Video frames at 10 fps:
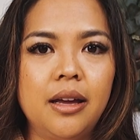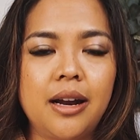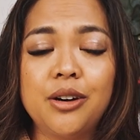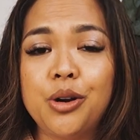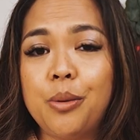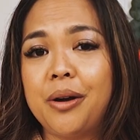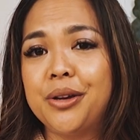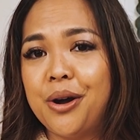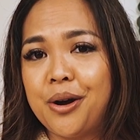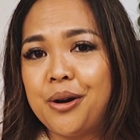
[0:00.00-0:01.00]
And I don't know about
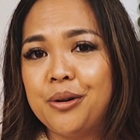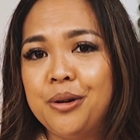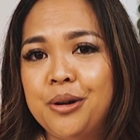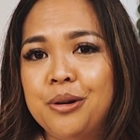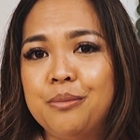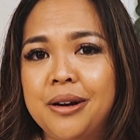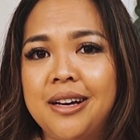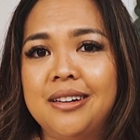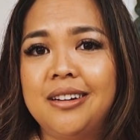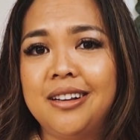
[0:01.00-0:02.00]
y'all,
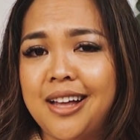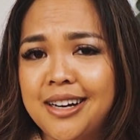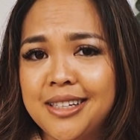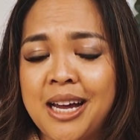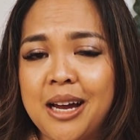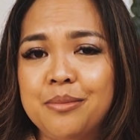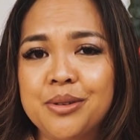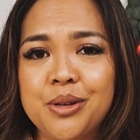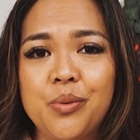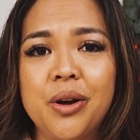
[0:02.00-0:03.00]
but a lot of
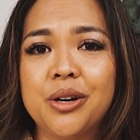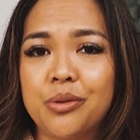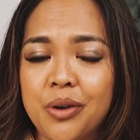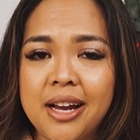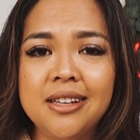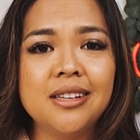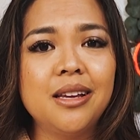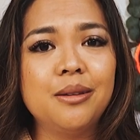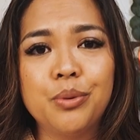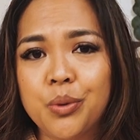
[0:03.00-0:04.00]
times when it rains,
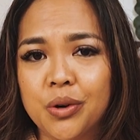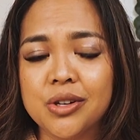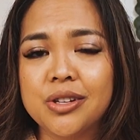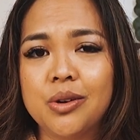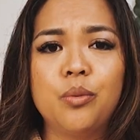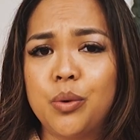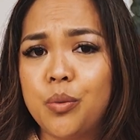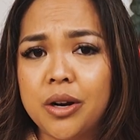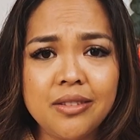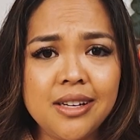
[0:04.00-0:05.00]
it pours. When
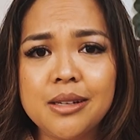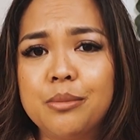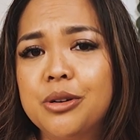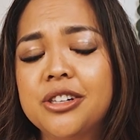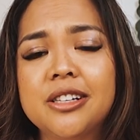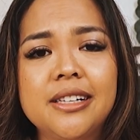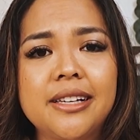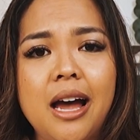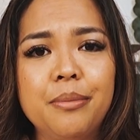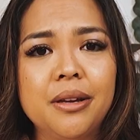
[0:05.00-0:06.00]
one of these emergencies
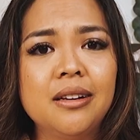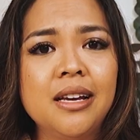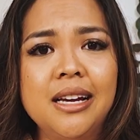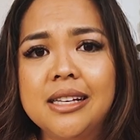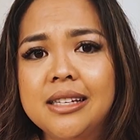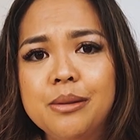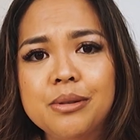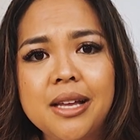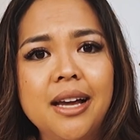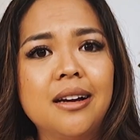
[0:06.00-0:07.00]
happen, it
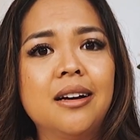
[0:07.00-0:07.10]
seems like